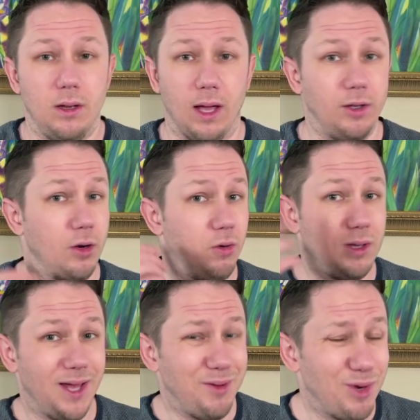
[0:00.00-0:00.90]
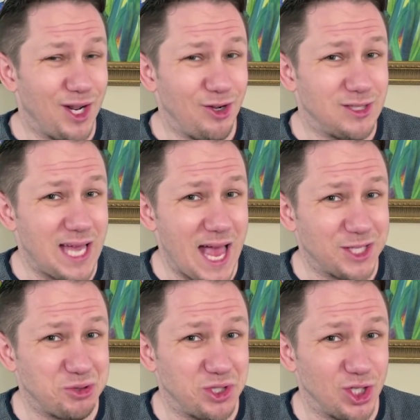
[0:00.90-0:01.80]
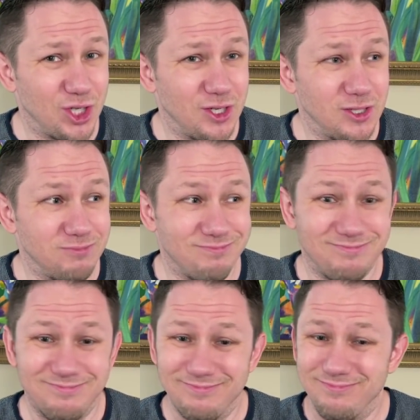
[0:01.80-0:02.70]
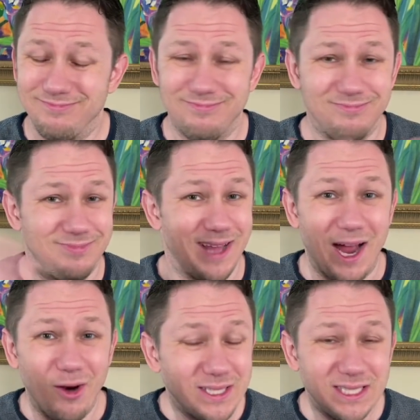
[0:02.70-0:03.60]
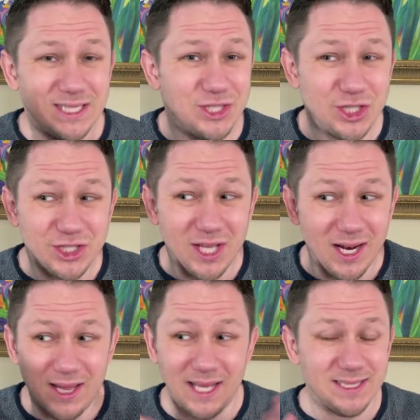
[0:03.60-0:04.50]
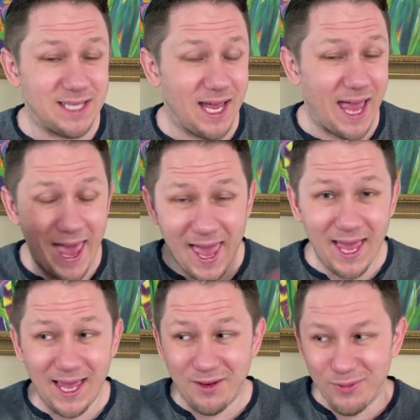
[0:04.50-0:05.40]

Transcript: and you don't claim it on your tax return, the IRS isn't just gonna like say, hey,